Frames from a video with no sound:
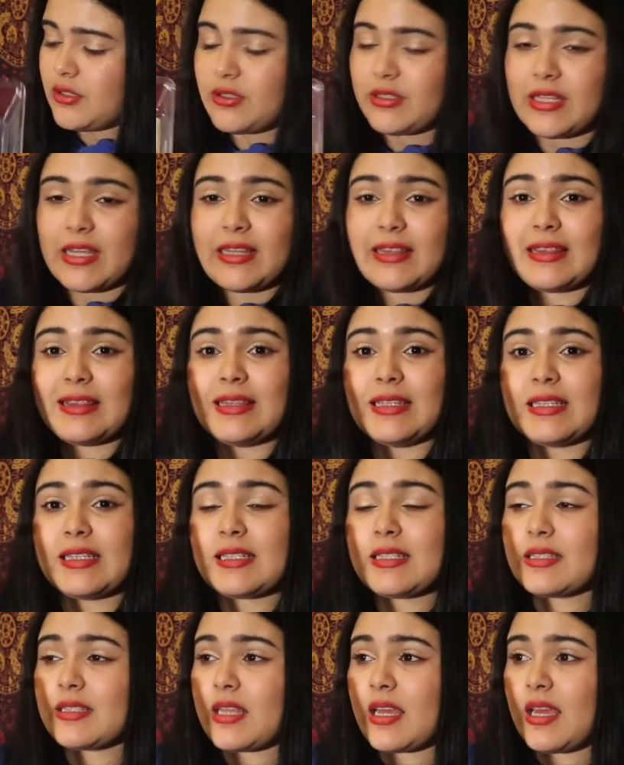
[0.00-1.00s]
to take
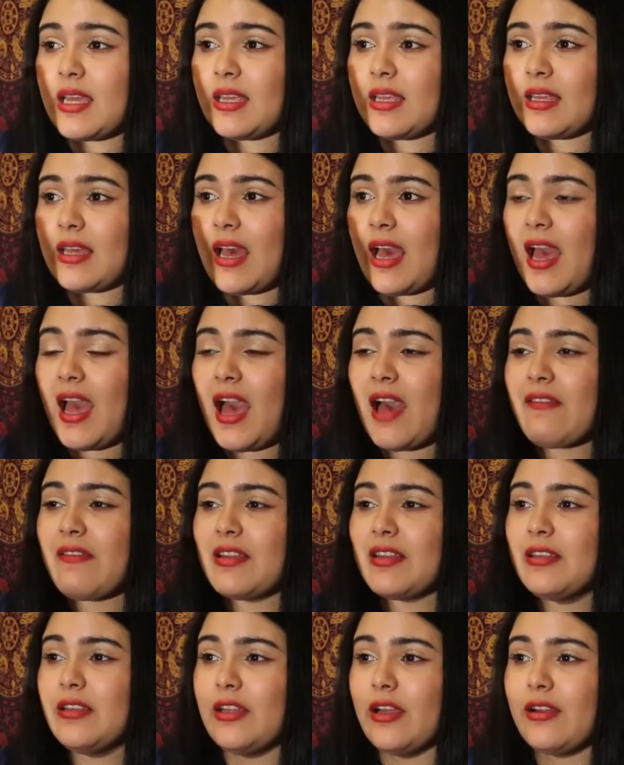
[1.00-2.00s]
this stack, I
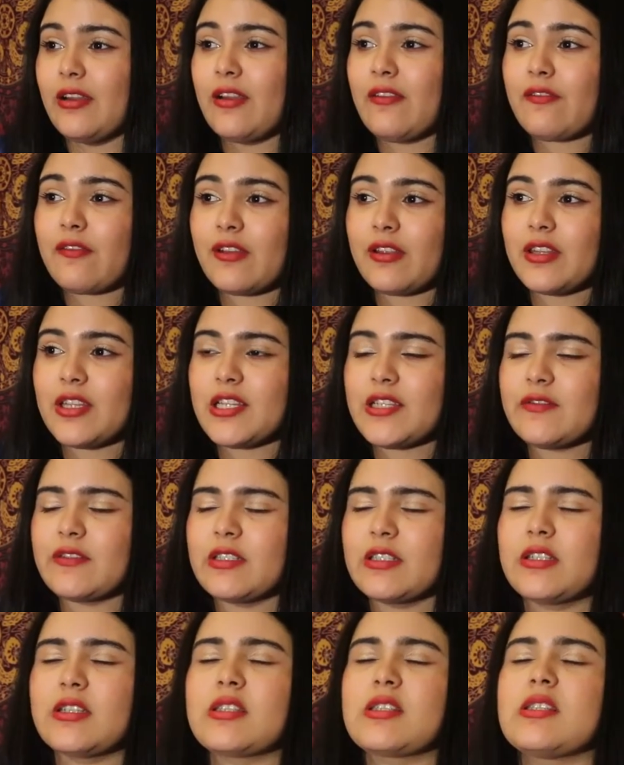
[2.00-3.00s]
haven't done it for this
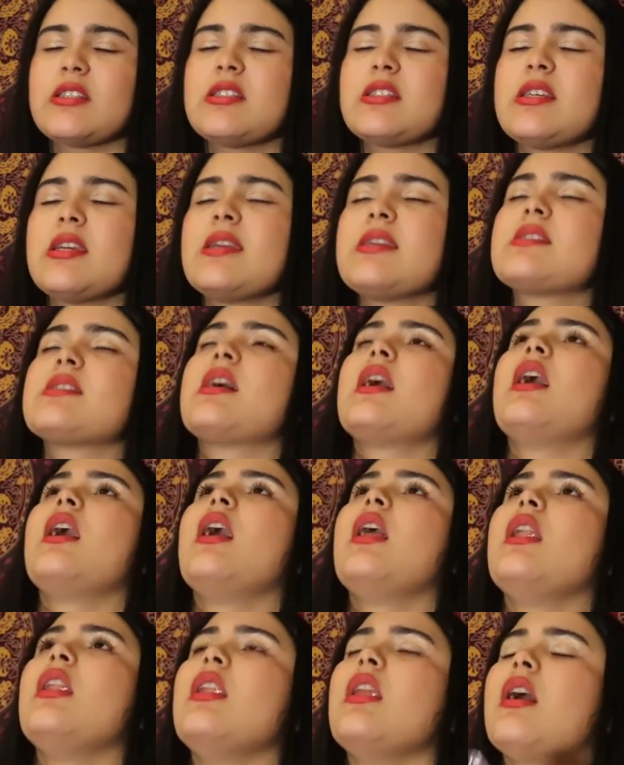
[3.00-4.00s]
one because it takes
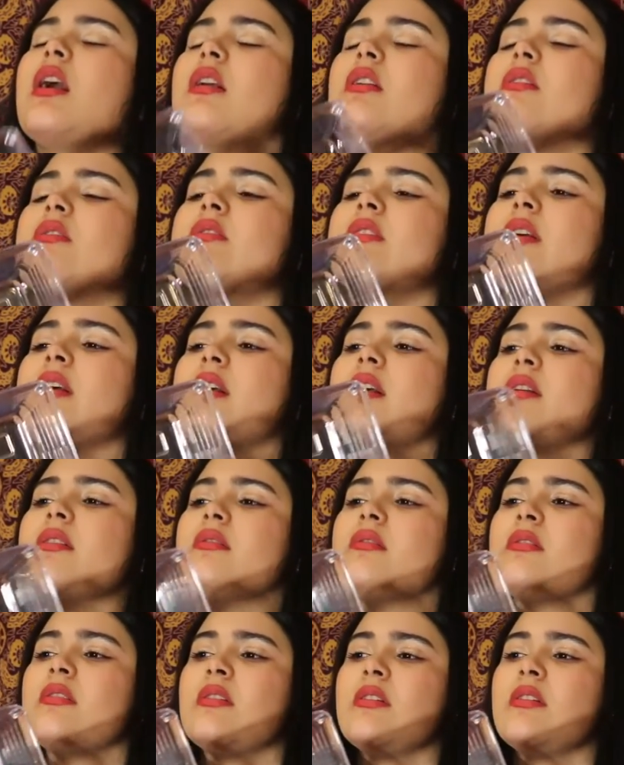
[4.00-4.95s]
a lot of time.